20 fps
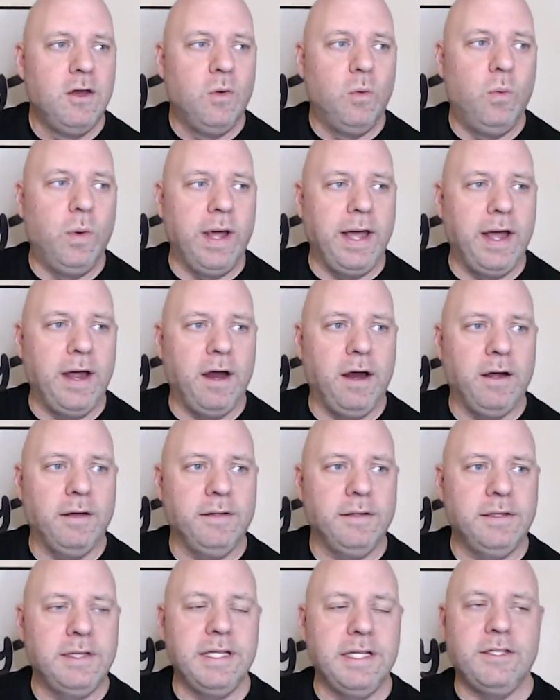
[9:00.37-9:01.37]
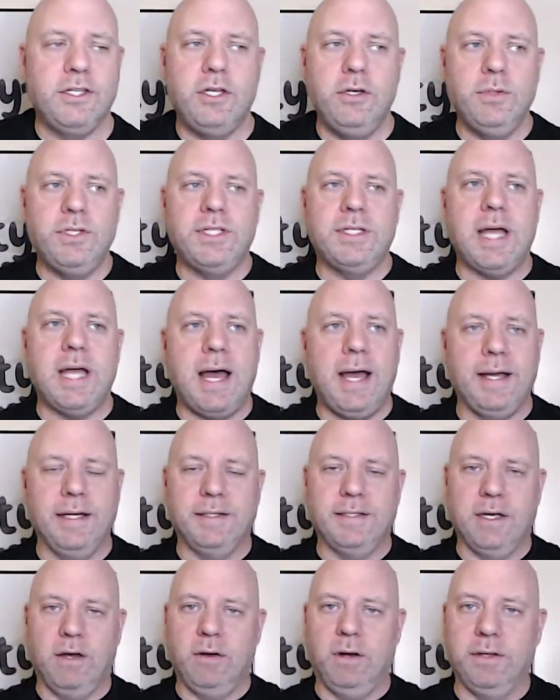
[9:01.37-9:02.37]
where there's huge
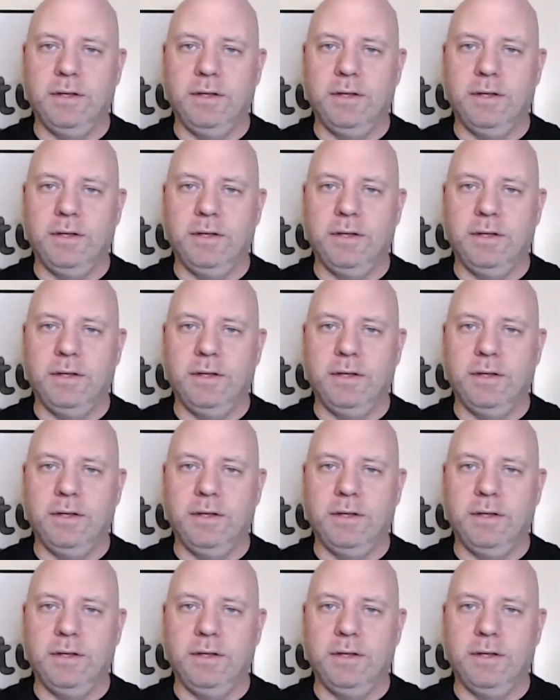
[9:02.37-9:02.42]
targets out